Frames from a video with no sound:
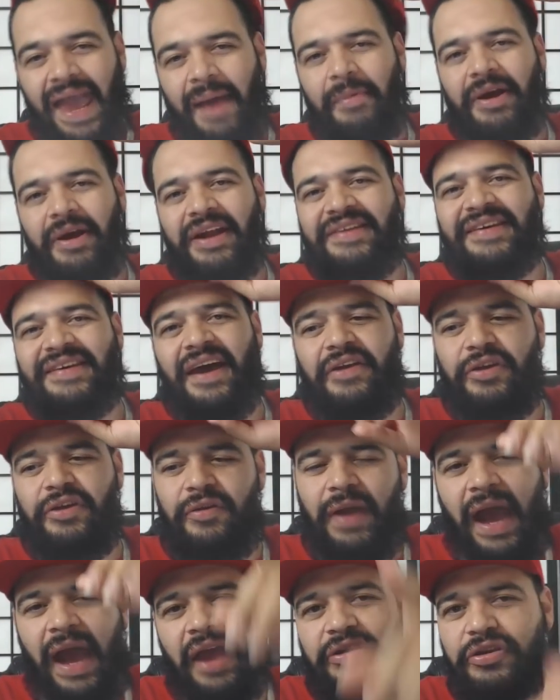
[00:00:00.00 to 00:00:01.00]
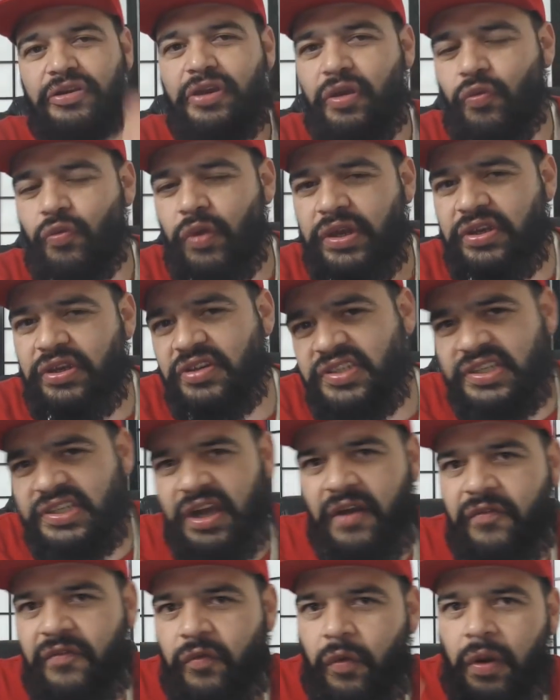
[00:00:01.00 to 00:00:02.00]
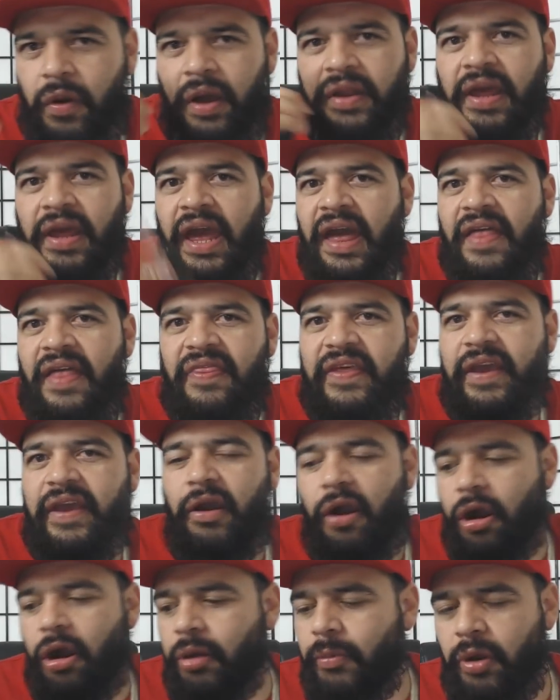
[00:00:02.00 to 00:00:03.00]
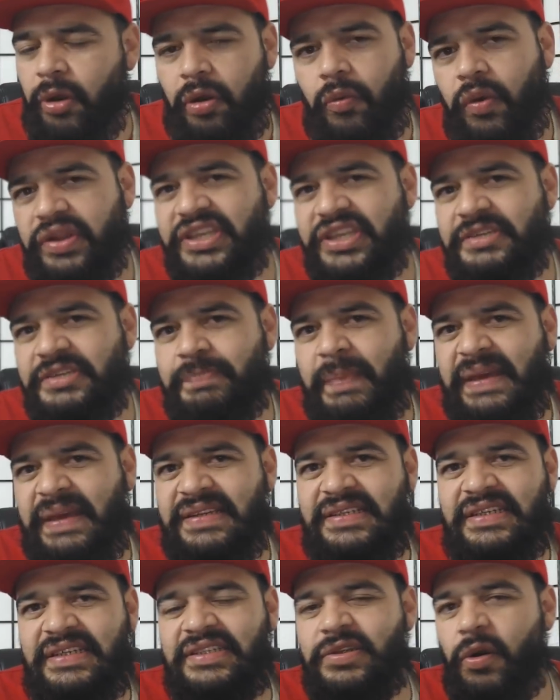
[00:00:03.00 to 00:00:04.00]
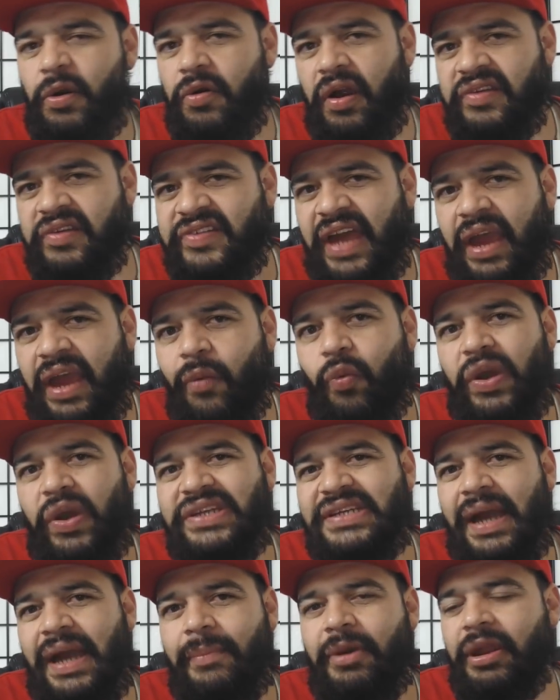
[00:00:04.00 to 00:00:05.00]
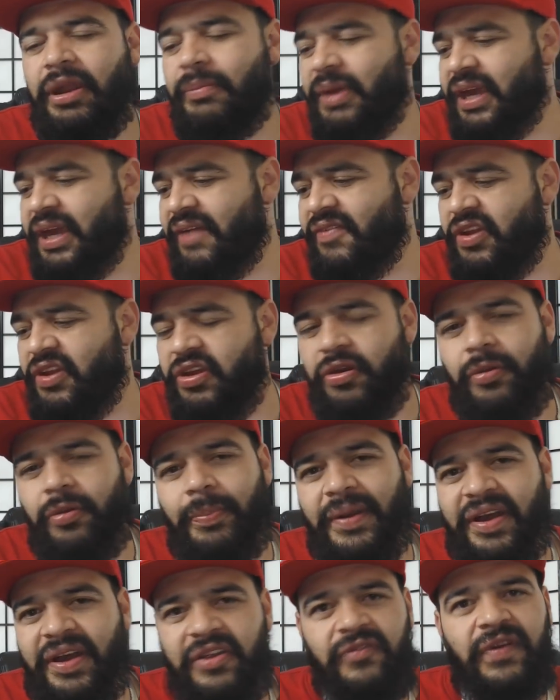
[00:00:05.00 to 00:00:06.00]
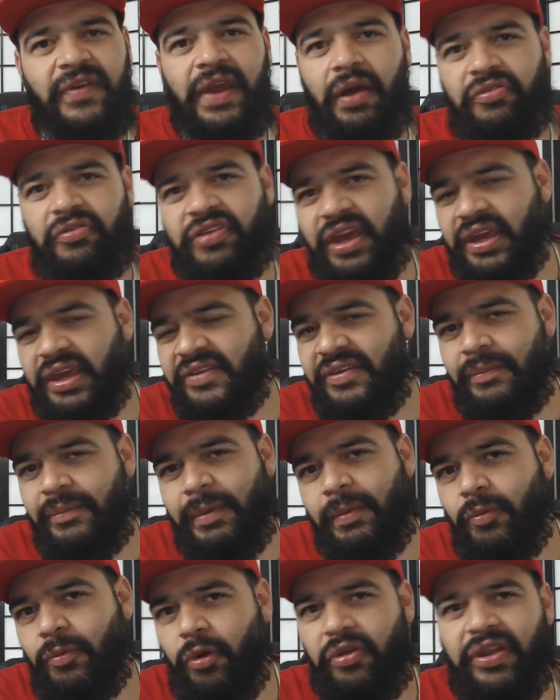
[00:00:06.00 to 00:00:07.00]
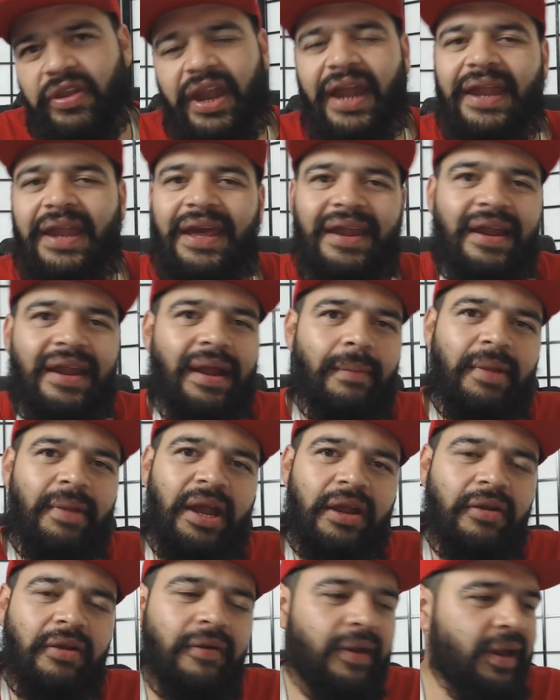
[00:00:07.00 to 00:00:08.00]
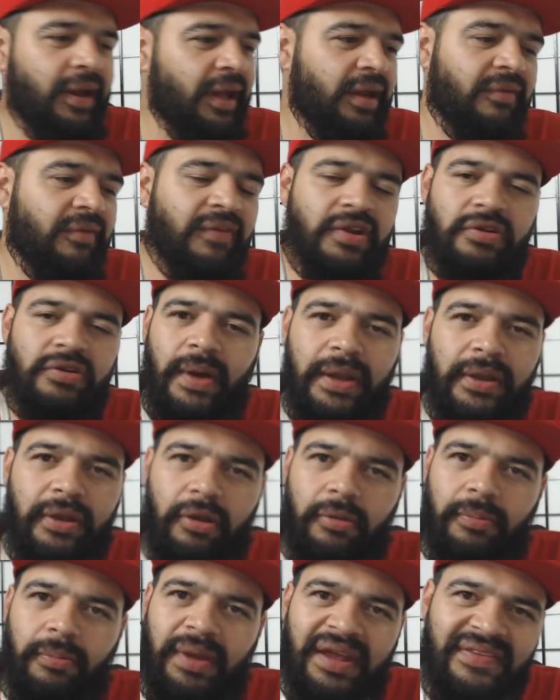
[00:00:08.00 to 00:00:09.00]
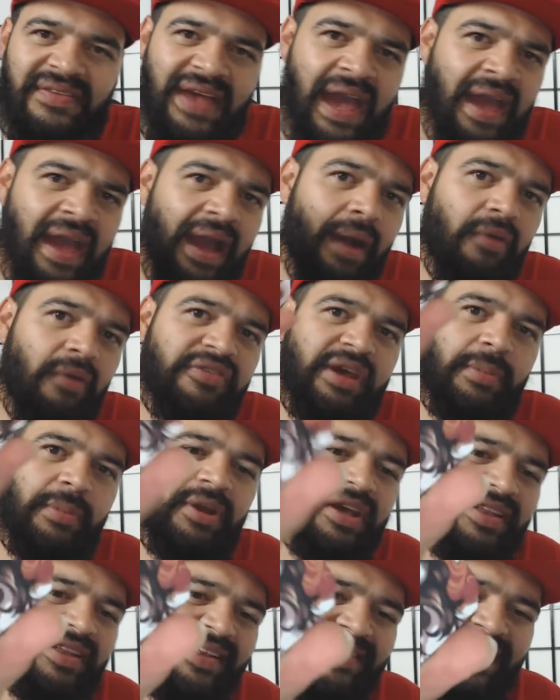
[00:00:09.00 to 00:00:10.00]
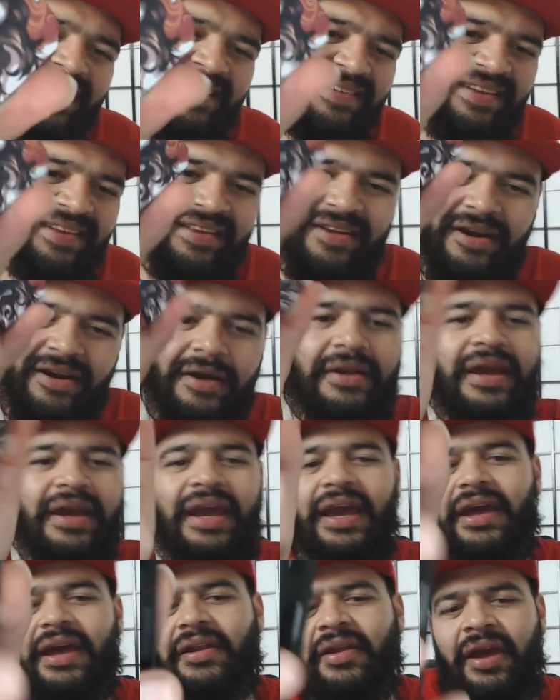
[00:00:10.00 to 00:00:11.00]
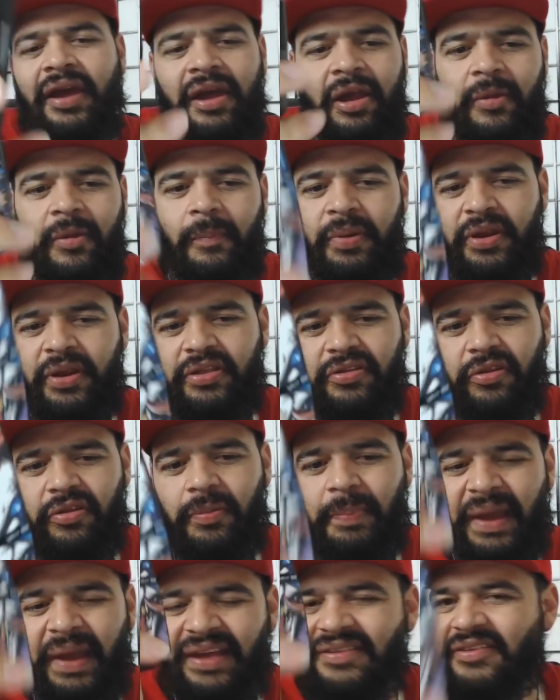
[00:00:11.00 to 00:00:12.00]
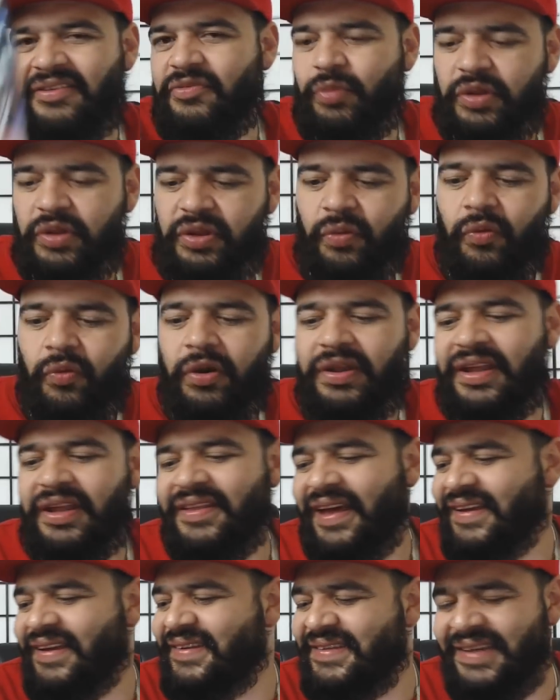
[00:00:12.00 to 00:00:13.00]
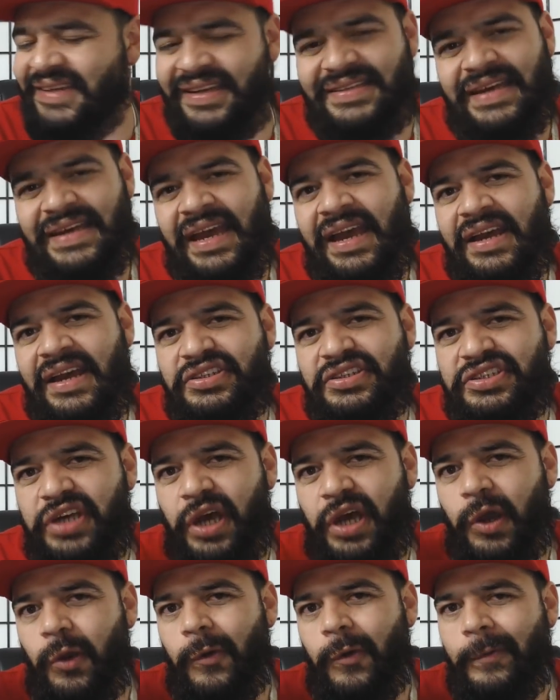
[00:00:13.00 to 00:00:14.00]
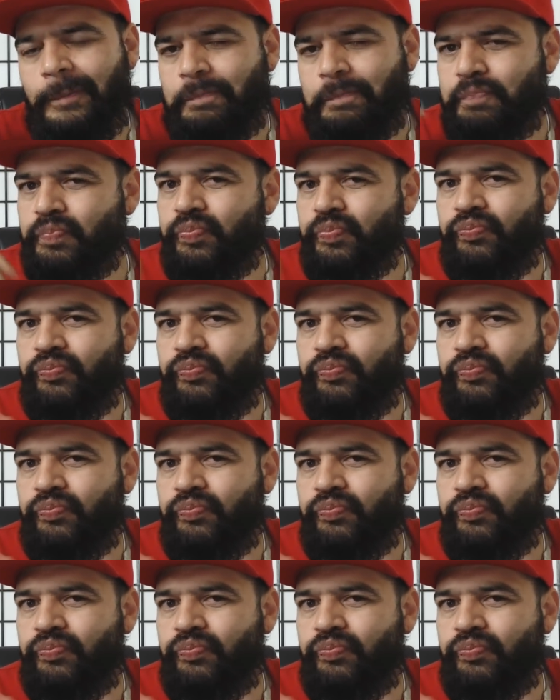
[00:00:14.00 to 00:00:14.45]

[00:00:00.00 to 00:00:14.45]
I am going to tell you how you can win yourself one. The armor with the species doors, in which I'm going to be giving to you because VOTech sent me more than I needed. I'm not a greedy individual by no means. I was able to get the testing done and put it through the paces with the one that they sent. So,